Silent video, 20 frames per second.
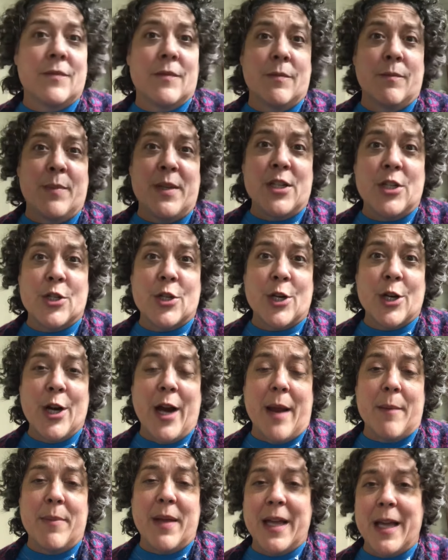be sure
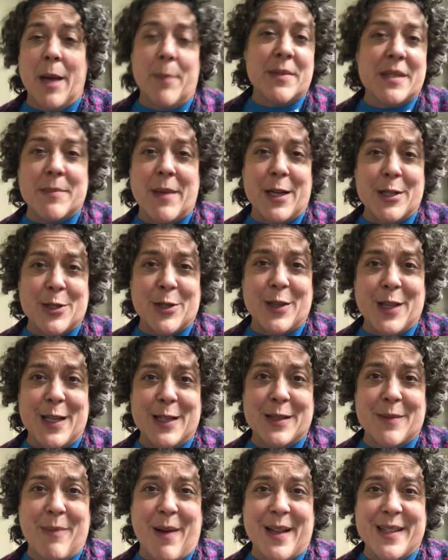and pick up some extra
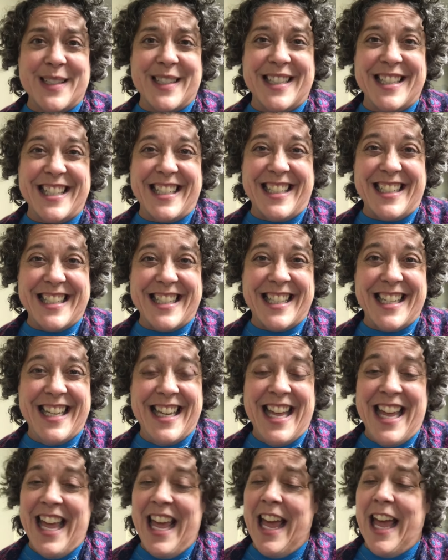things of pasta and sauce.
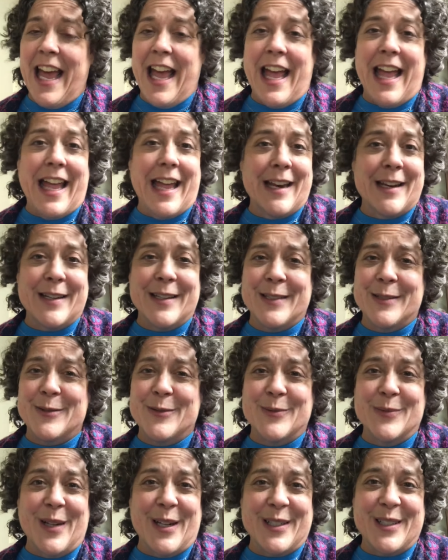And
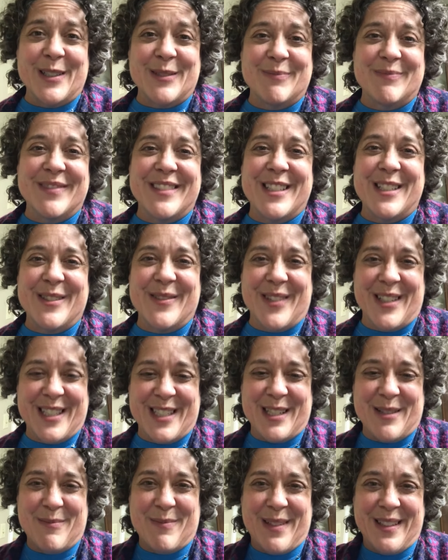welcome to
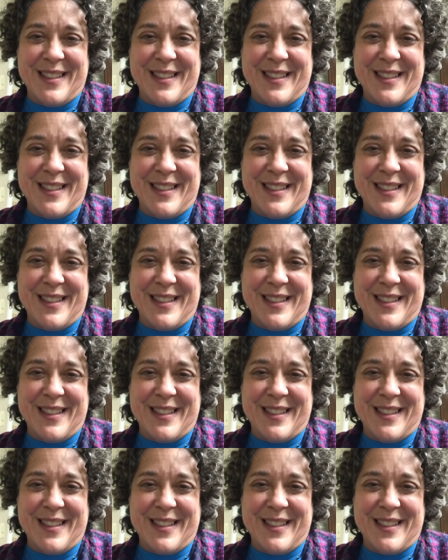worship.